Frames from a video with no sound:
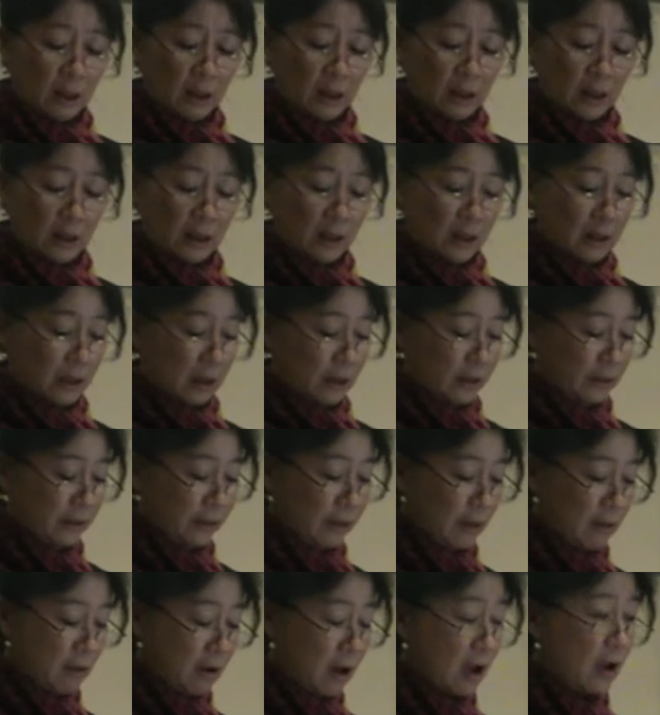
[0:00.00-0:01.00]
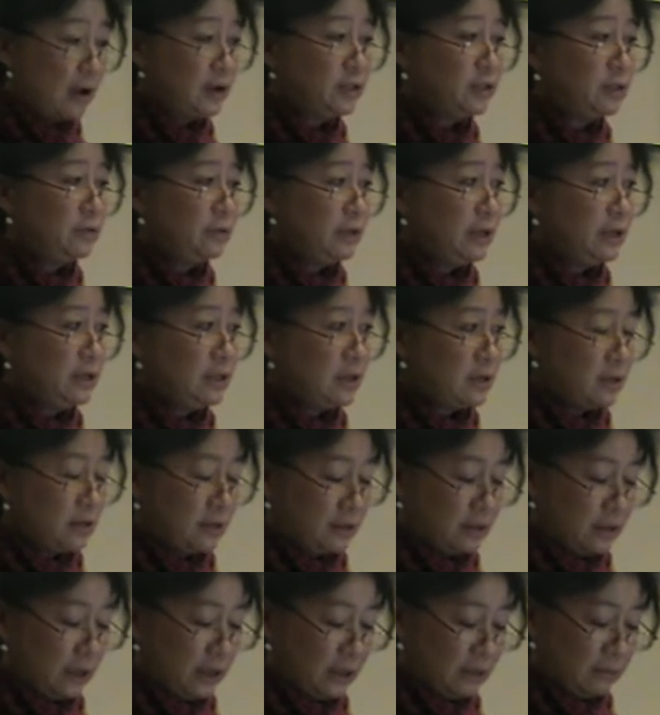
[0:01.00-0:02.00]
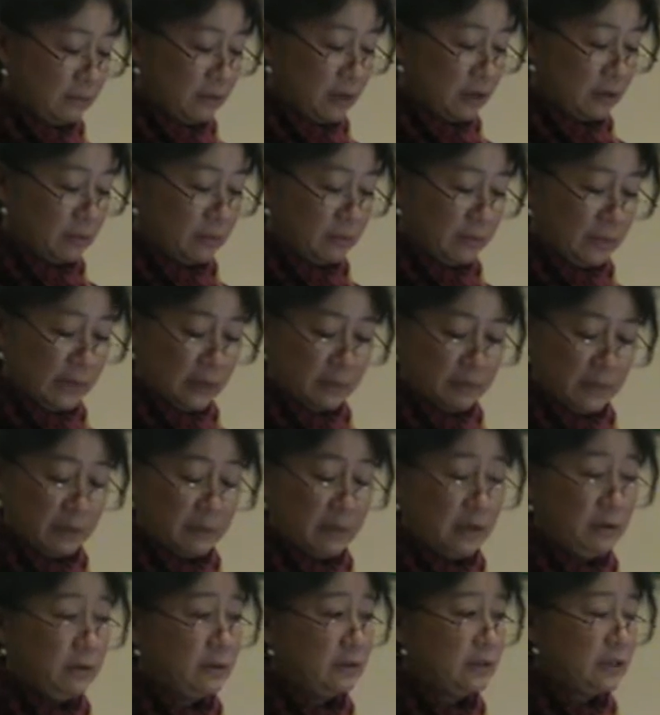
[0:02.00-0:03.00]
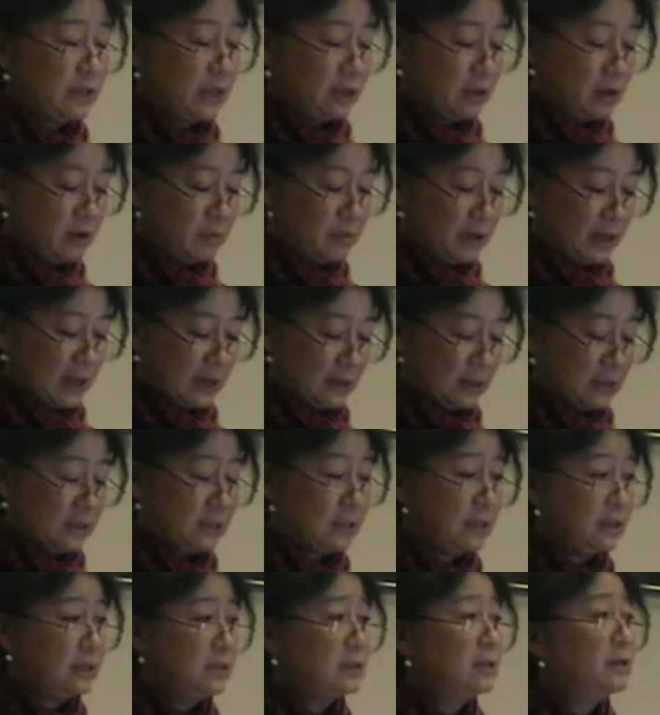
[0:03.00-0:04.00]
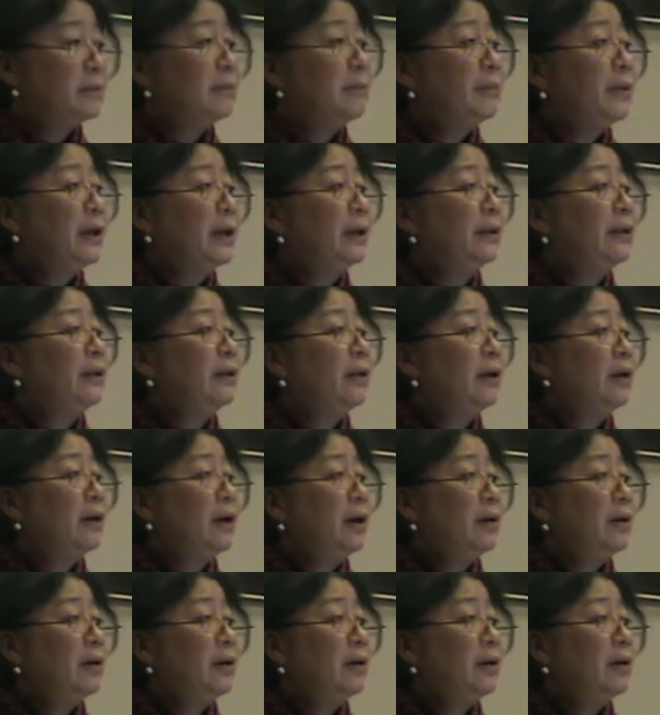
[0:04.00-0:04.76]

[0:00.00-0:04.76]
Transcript: So these are the, maybe you could say commonalities, but